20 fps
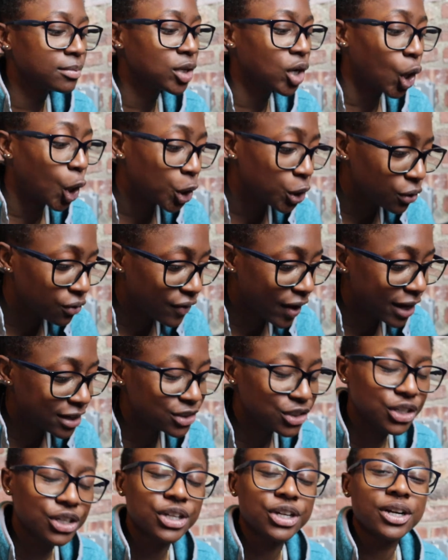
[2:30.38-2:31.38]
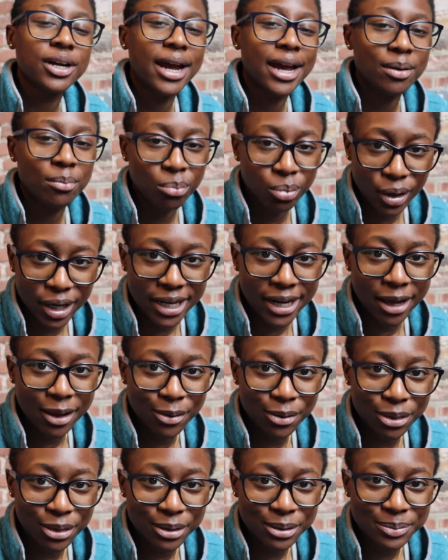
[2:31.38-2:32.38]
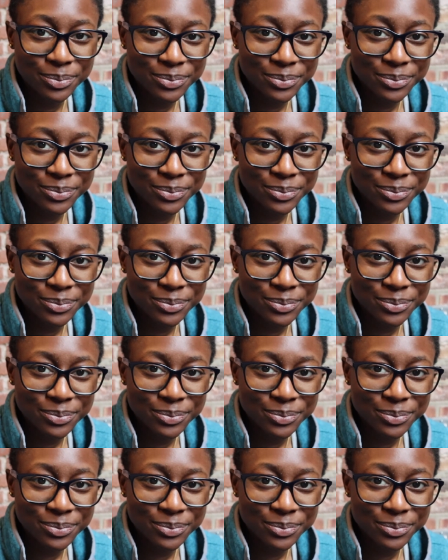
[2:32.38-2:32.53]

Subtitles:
cardiovascular, and brain health.